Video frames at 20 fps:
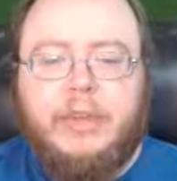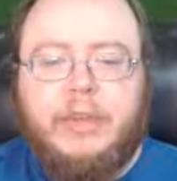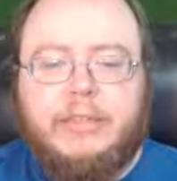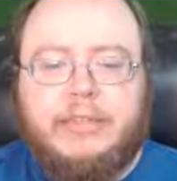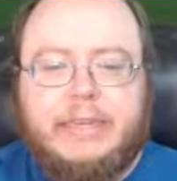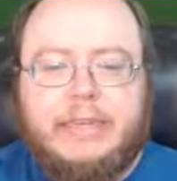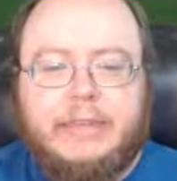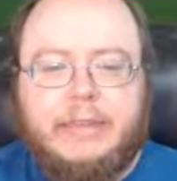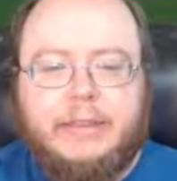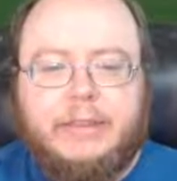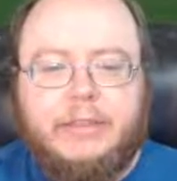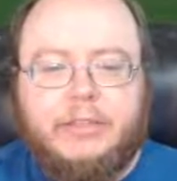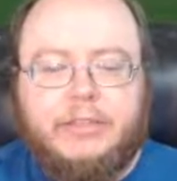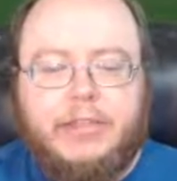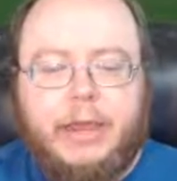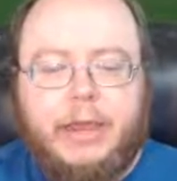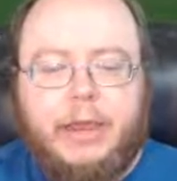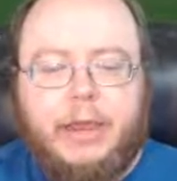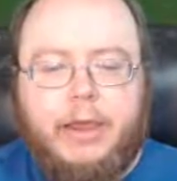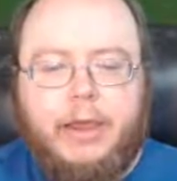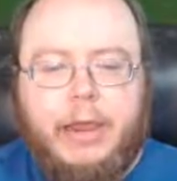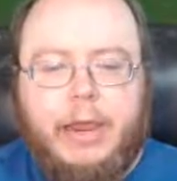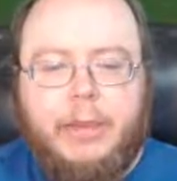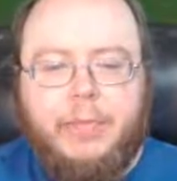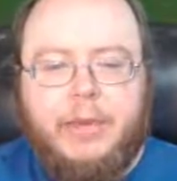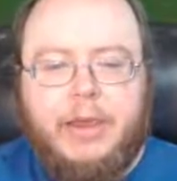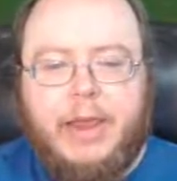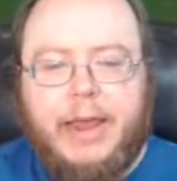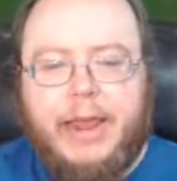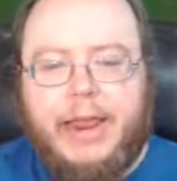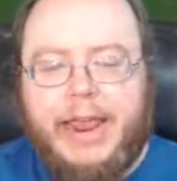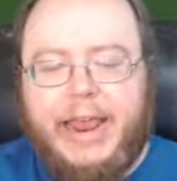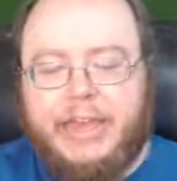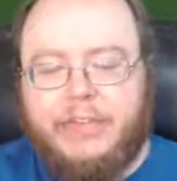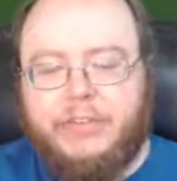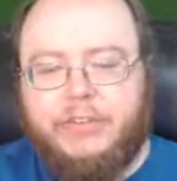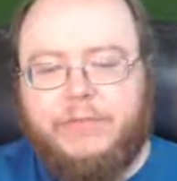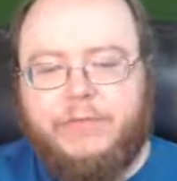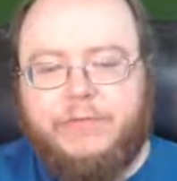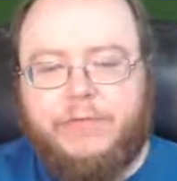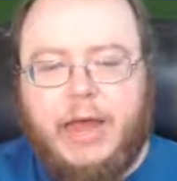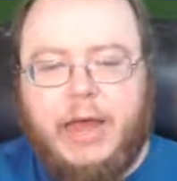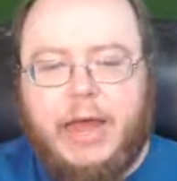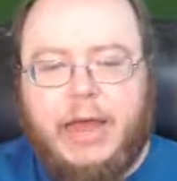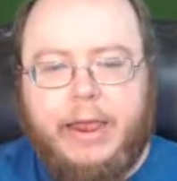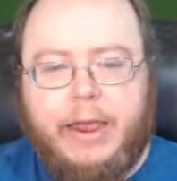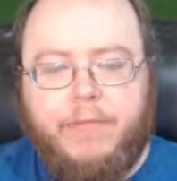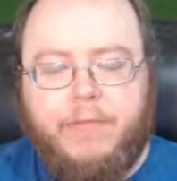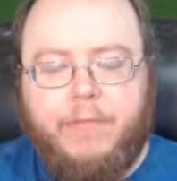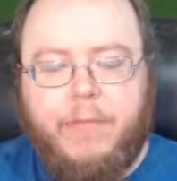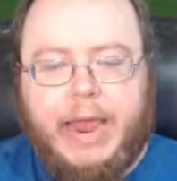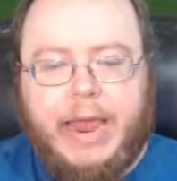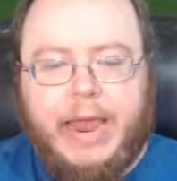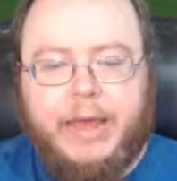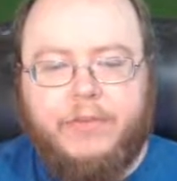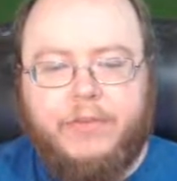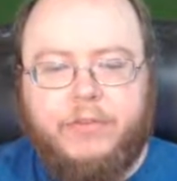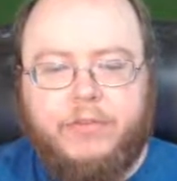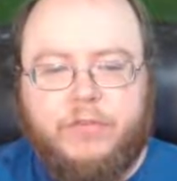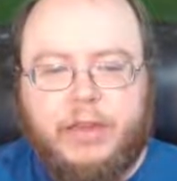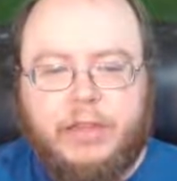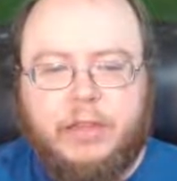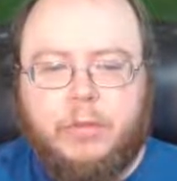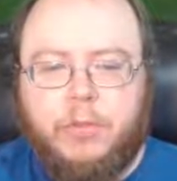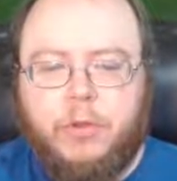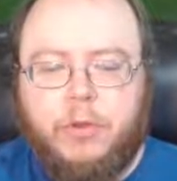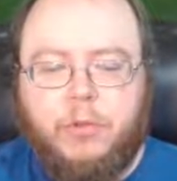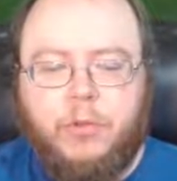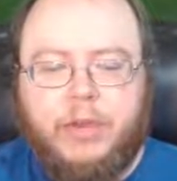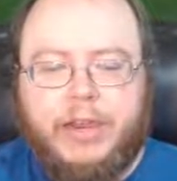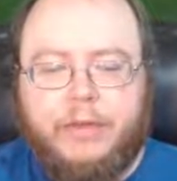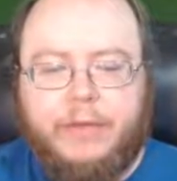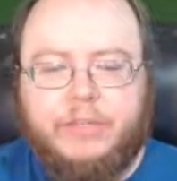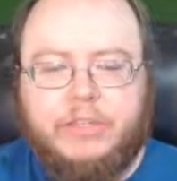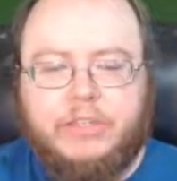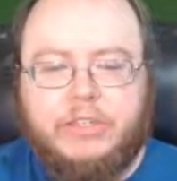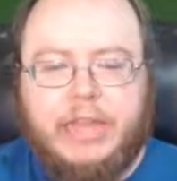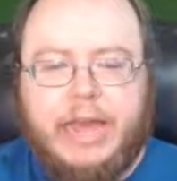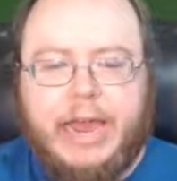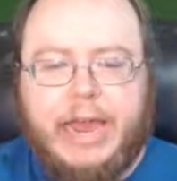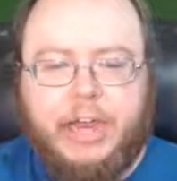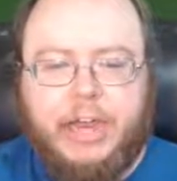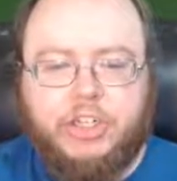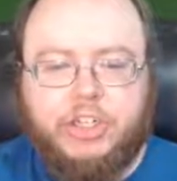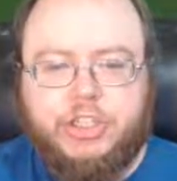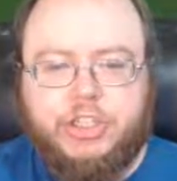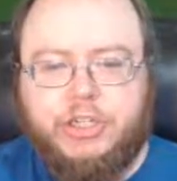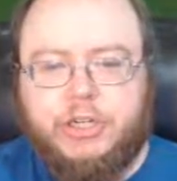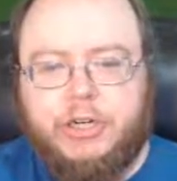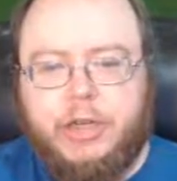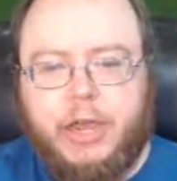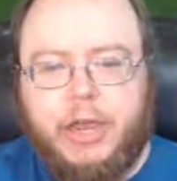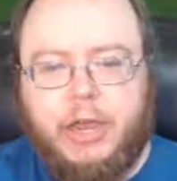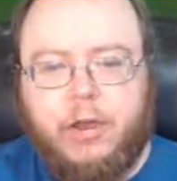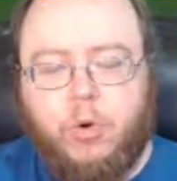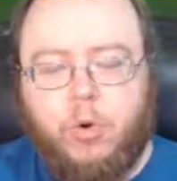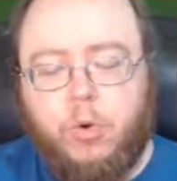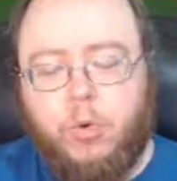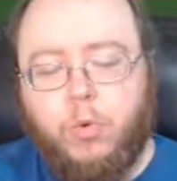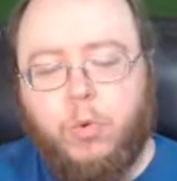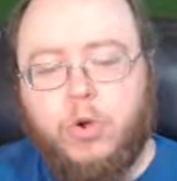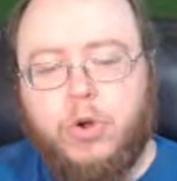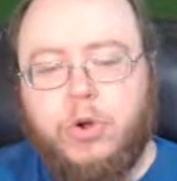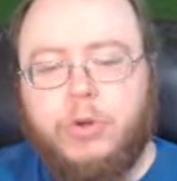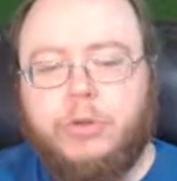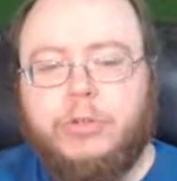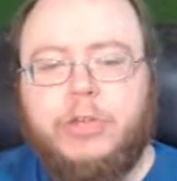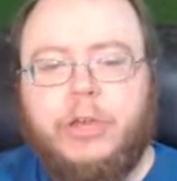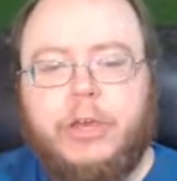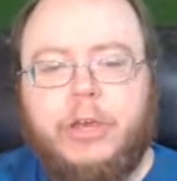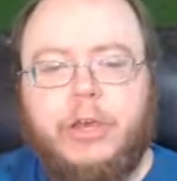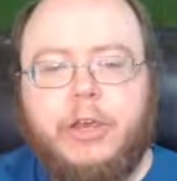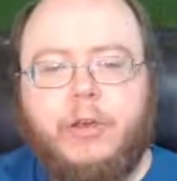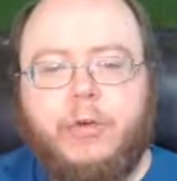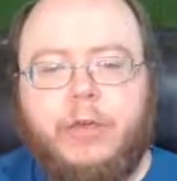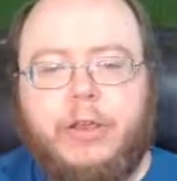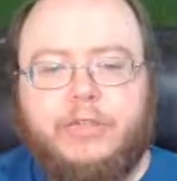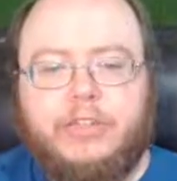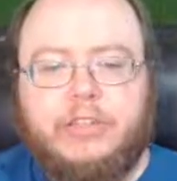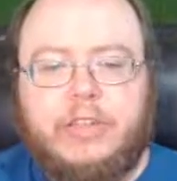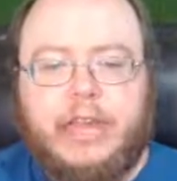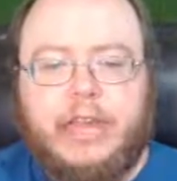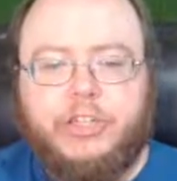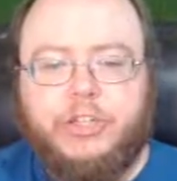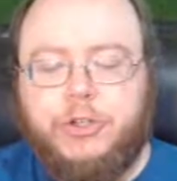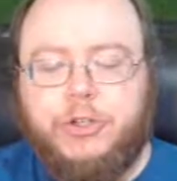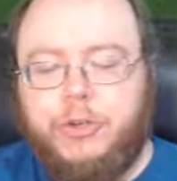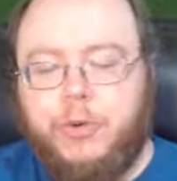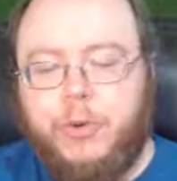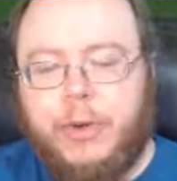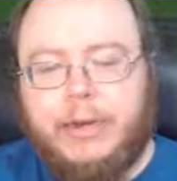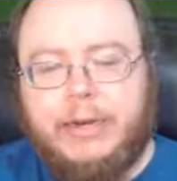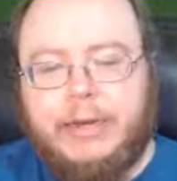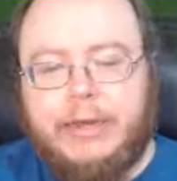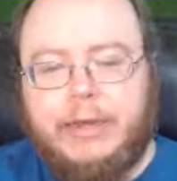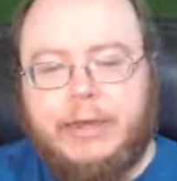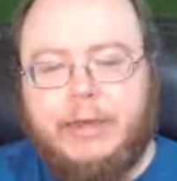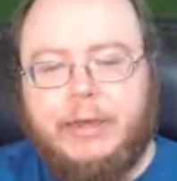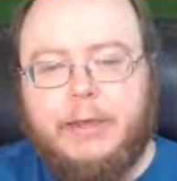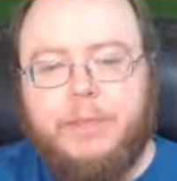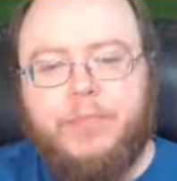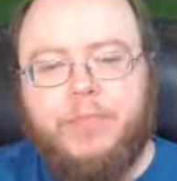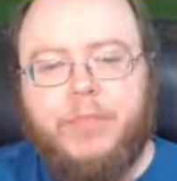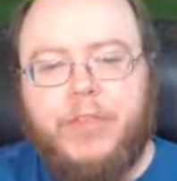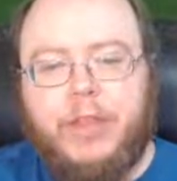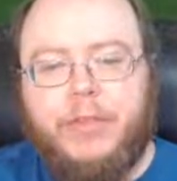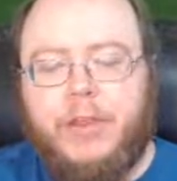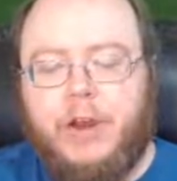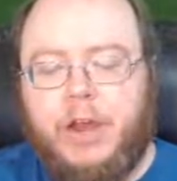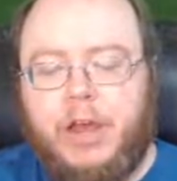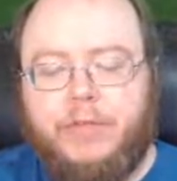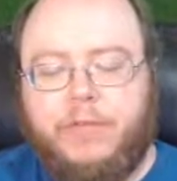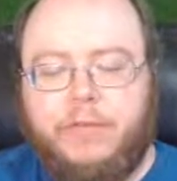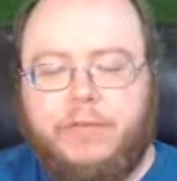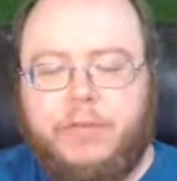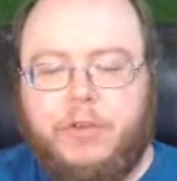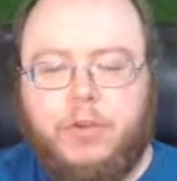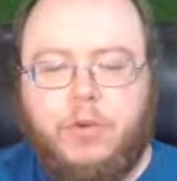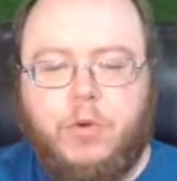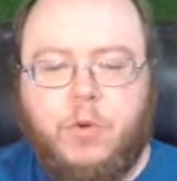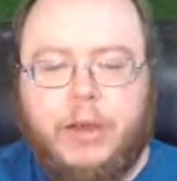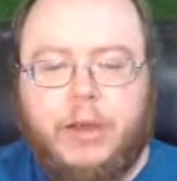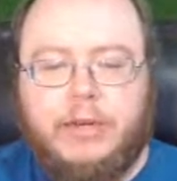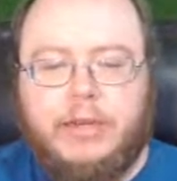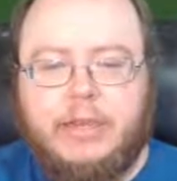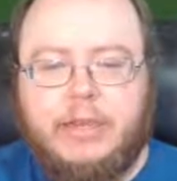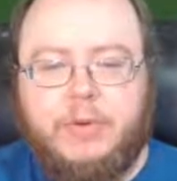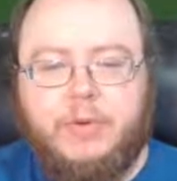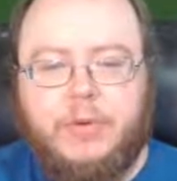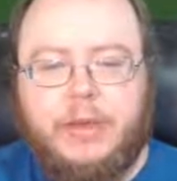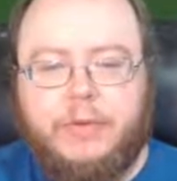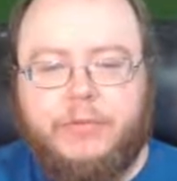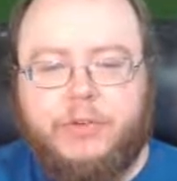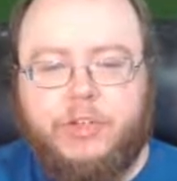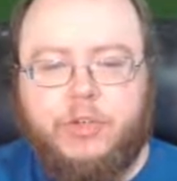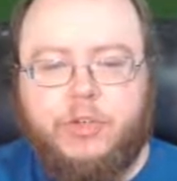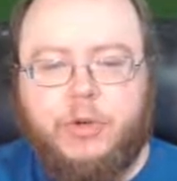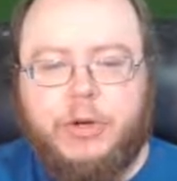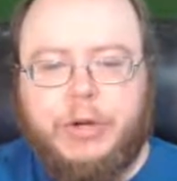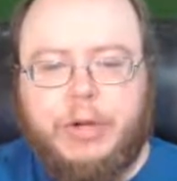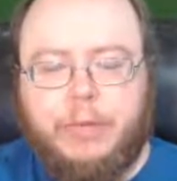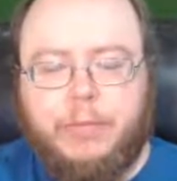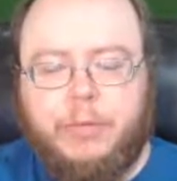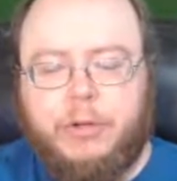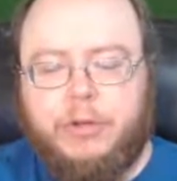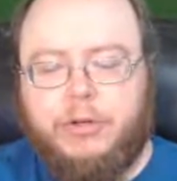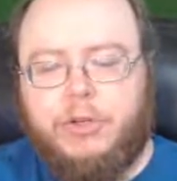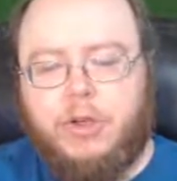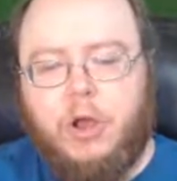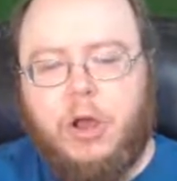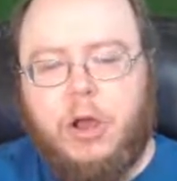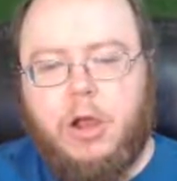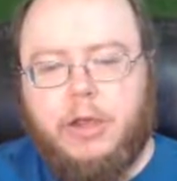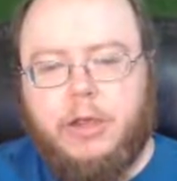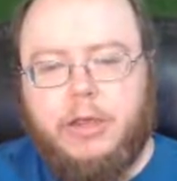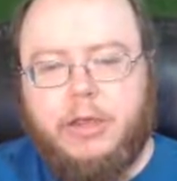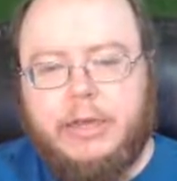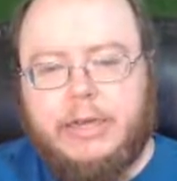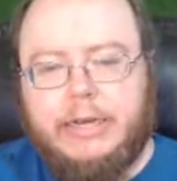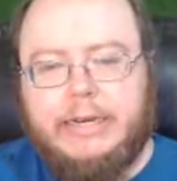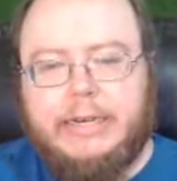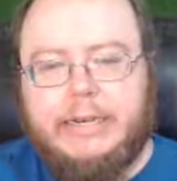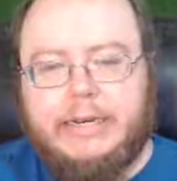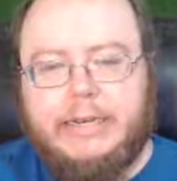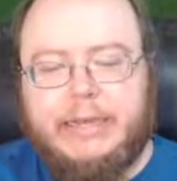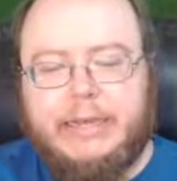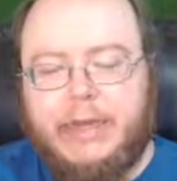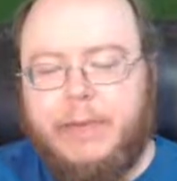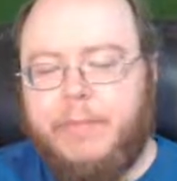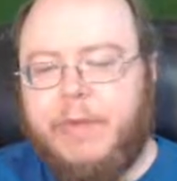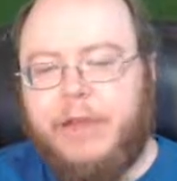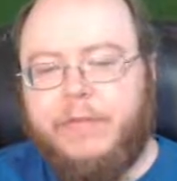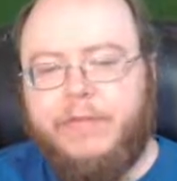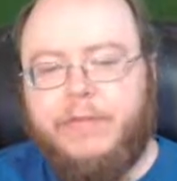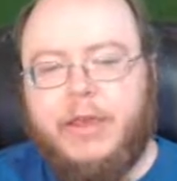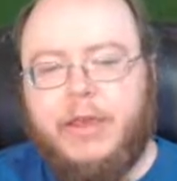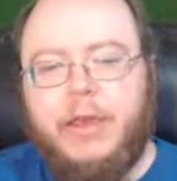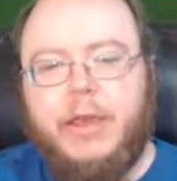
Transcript: see that this API has 5 paths available. We have slash or root, We have slash UUID, and then off of UUID, we have stream, talk, and DTMF.